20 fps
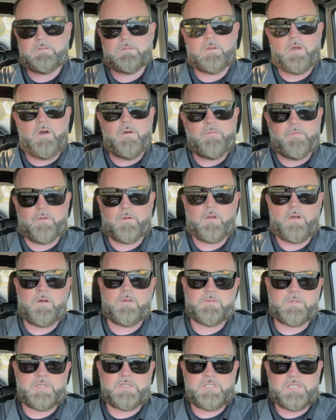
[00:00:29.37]

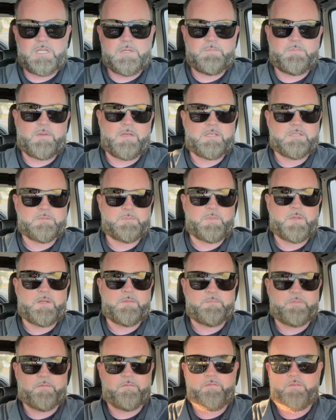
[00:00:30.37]
Overall, the Jeep has
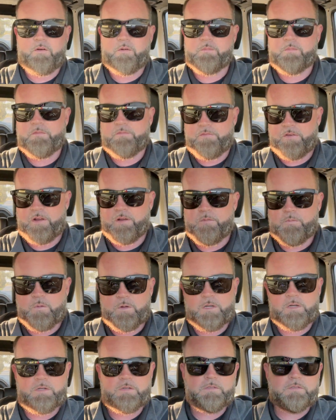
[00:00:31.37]
been performing very
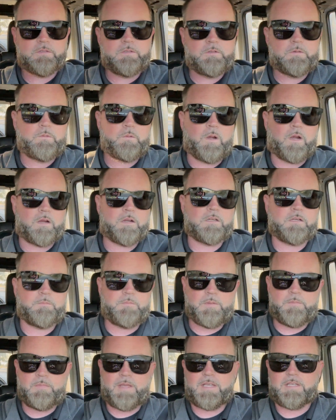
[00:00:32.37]
well. We are going to
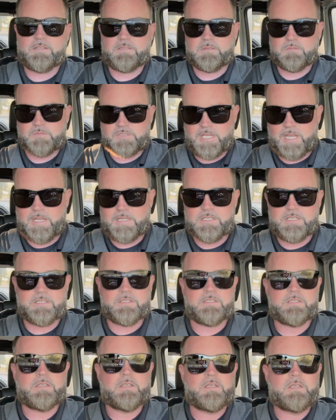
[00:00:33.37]
be making some
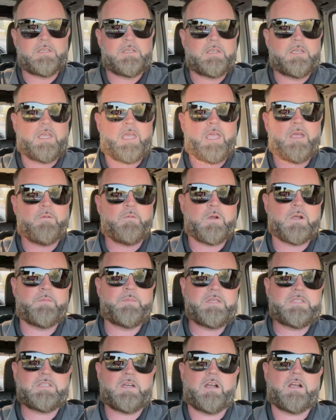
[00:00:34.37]
changes, and we're going
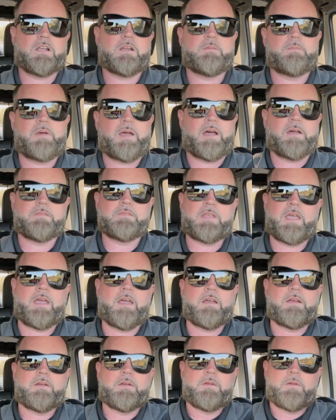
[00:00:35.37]
to be talking about
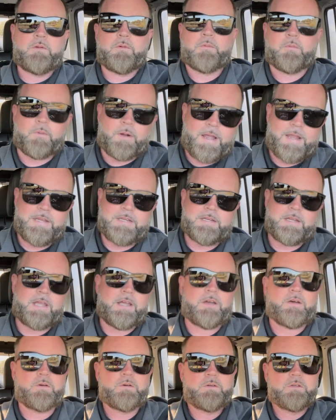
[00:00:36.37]
that right
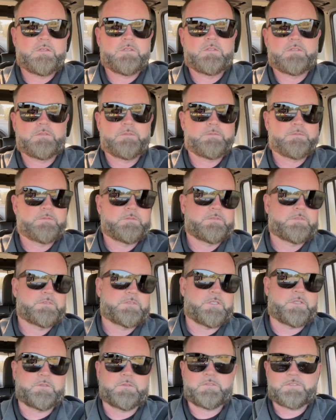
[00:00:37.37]
now.
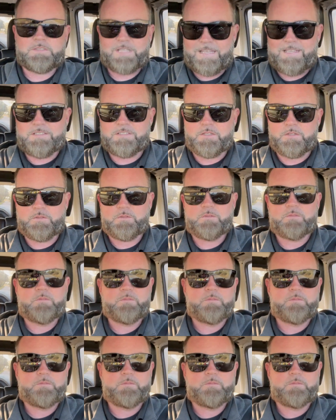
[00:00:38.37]
So stay tuned.